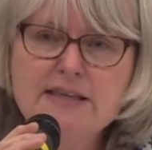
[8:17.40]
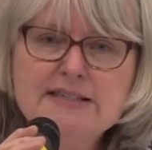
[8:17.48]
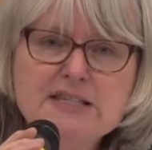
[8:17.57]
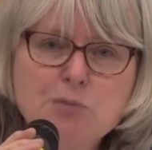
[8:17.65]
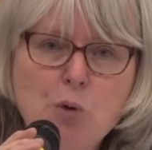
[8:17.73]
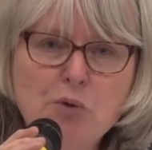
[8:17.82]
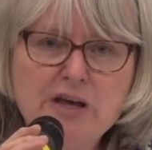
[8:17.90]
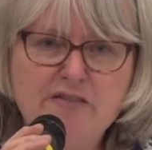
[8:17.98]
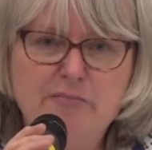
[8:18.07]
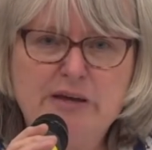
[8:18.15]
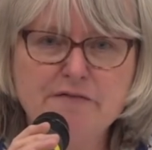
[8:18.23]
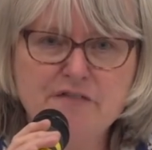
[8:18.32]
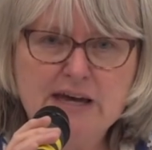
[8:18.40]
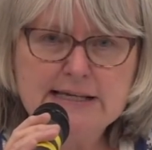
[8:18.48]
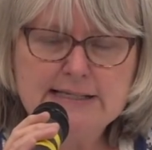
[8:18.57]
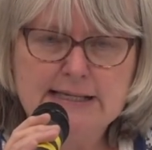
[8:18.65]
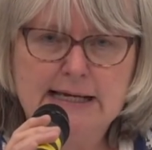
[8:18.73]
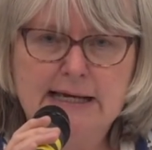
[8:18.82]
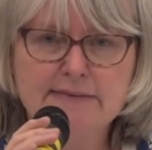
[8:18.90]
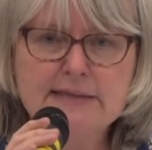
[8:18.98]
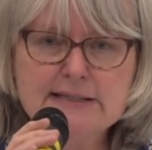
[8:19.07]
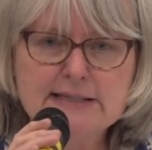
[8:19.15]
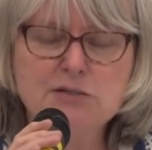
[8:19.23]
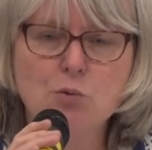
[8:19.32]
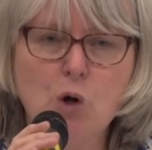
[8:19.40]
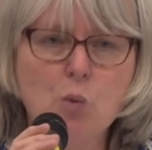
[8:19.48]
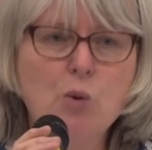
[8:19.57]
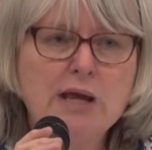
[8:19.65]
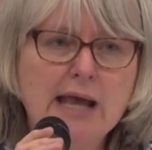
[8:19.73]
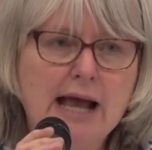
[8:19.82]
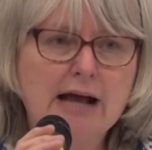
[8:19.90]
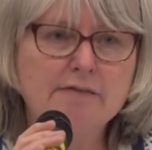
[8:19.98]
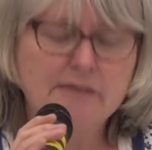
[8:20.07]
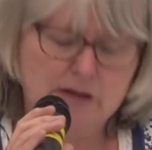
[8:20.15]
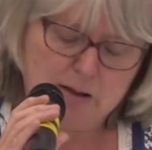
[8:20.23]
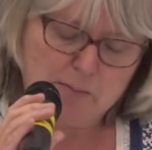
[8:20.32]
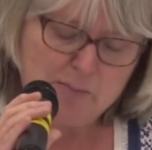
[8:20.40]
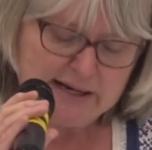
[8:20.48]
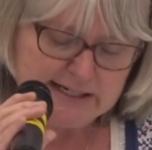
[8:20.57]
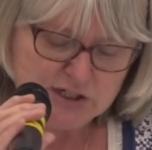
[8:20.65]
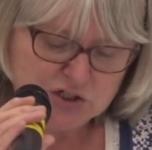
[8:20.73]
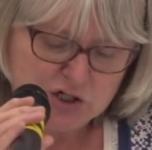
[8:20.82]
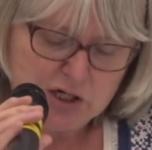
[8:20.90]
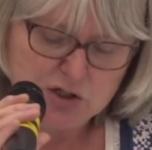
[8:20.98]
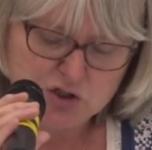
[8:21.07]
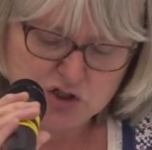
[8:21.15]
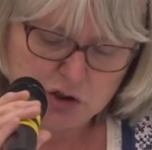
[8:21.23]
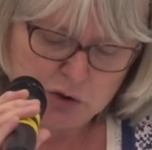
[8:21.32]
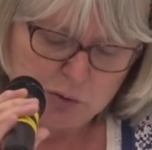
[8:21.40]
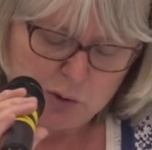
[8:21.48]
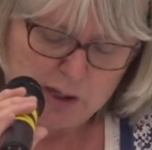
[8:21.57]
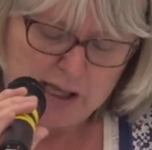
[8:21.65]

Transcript: This is what we have been facing, and this is what we have managed to